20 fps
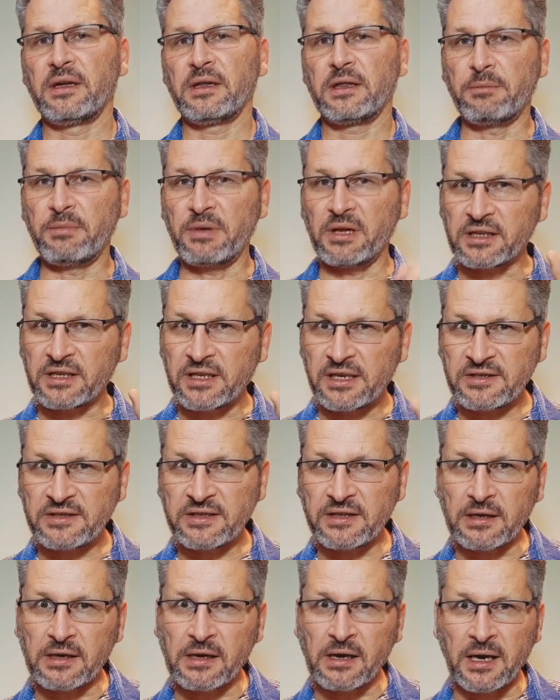The
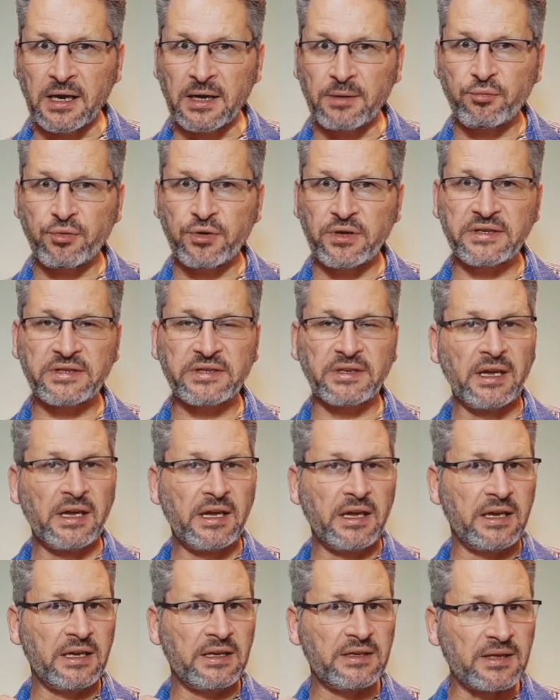Melchizedek high priest
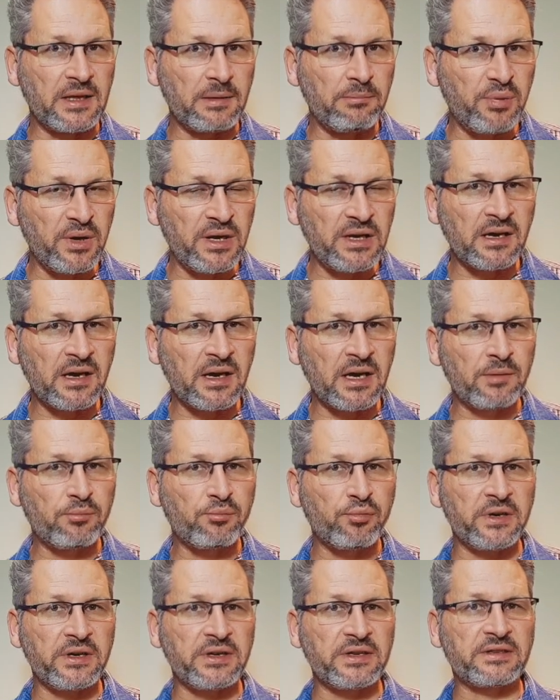is the better high
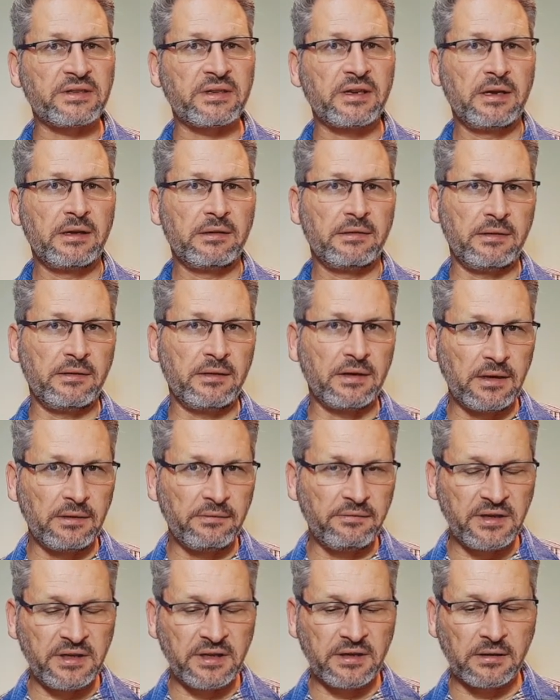priest than the
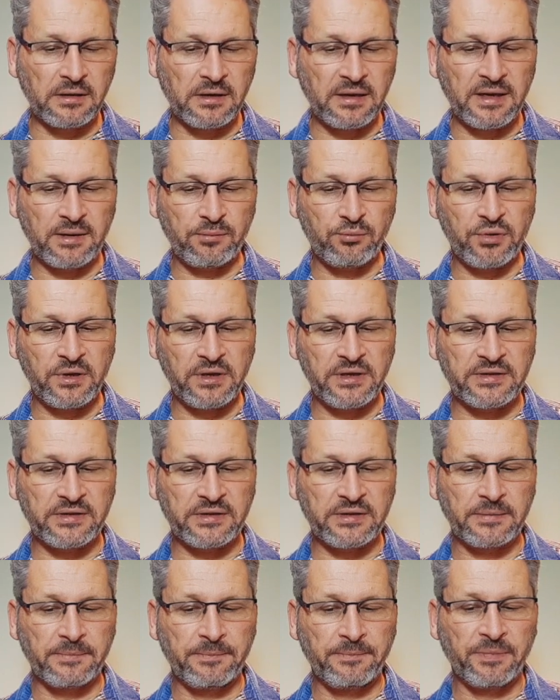Levitical high
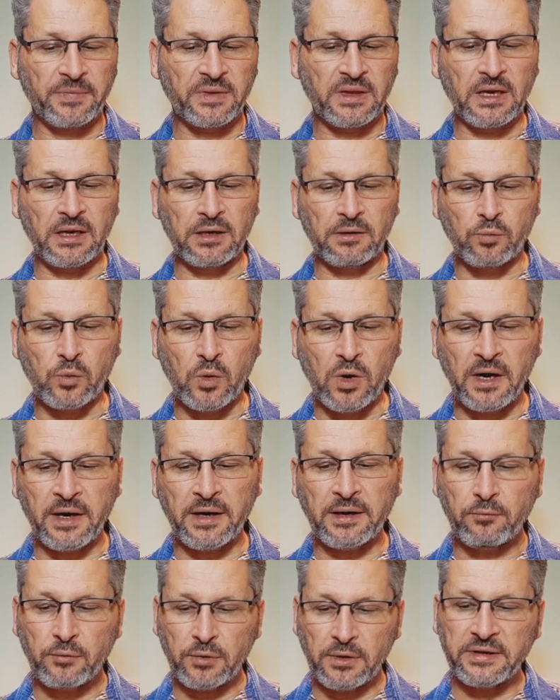priest. And
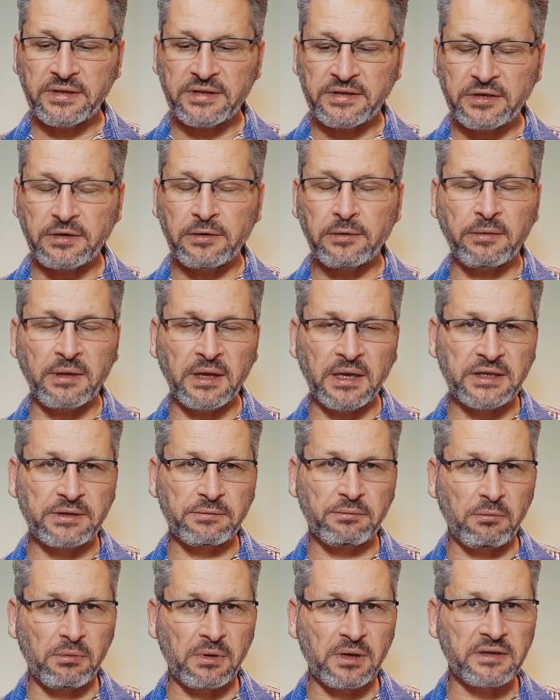why? Well, there's two things
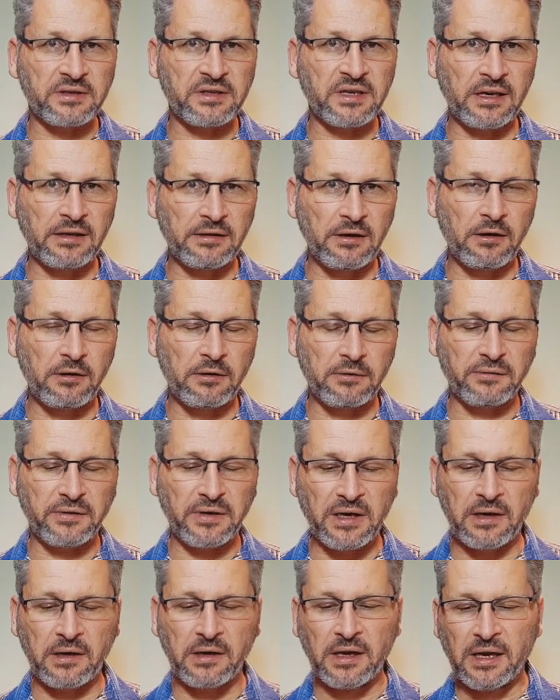we want to take note of
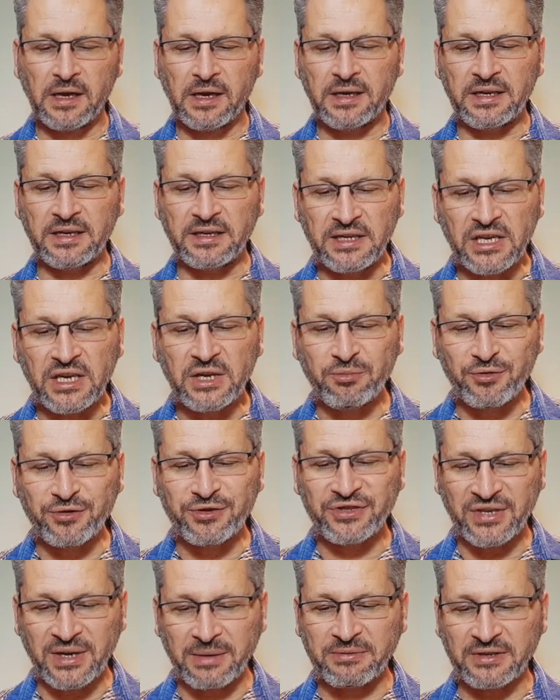here in Hebrews
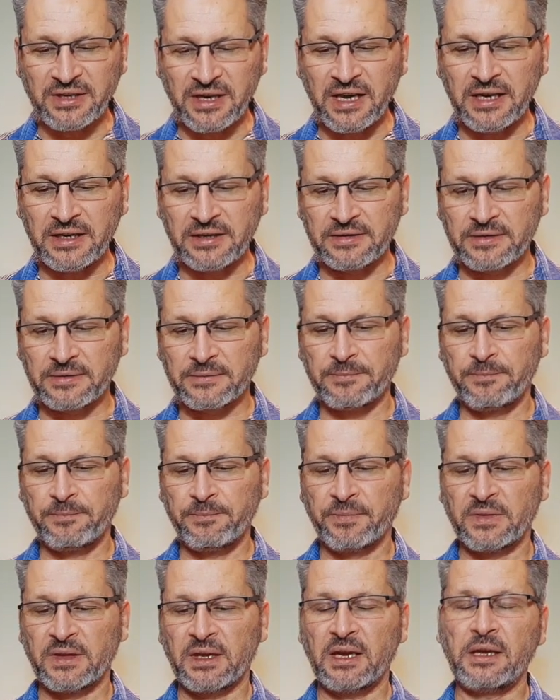chapter 8.
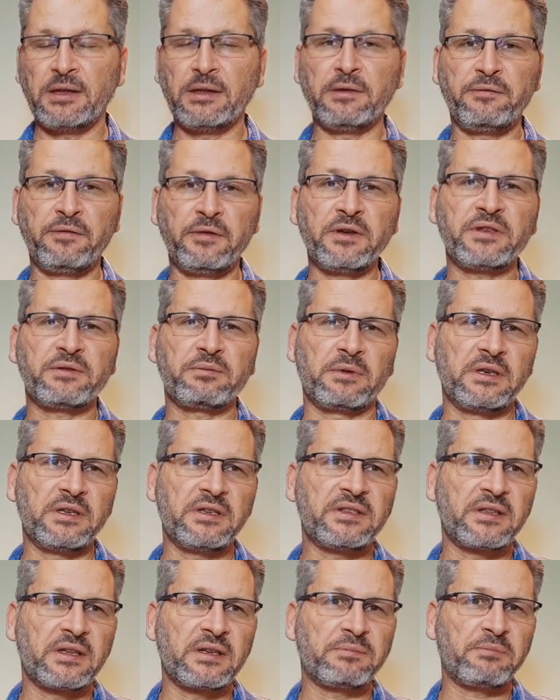And the first one
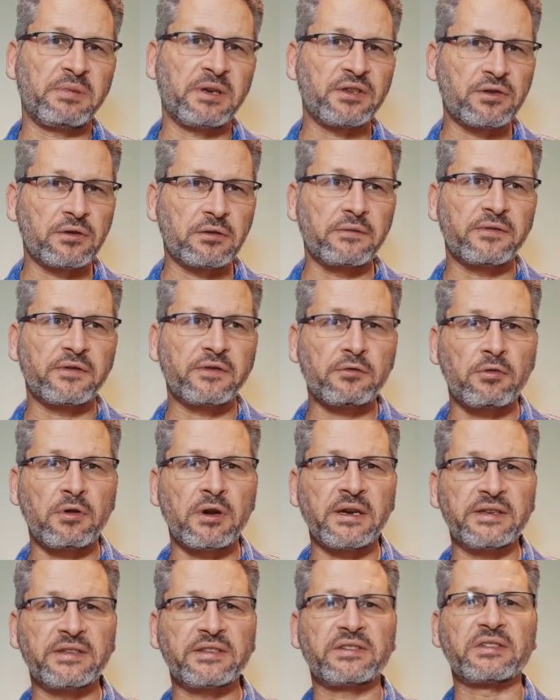is this picture of
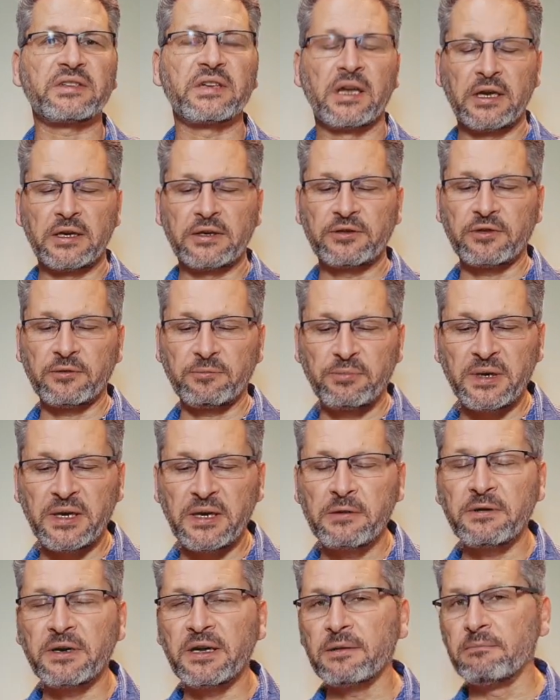Christ's
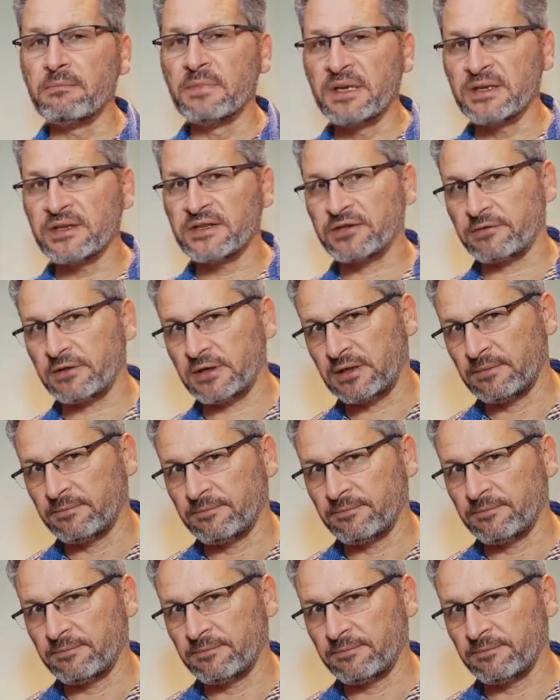superior ministry.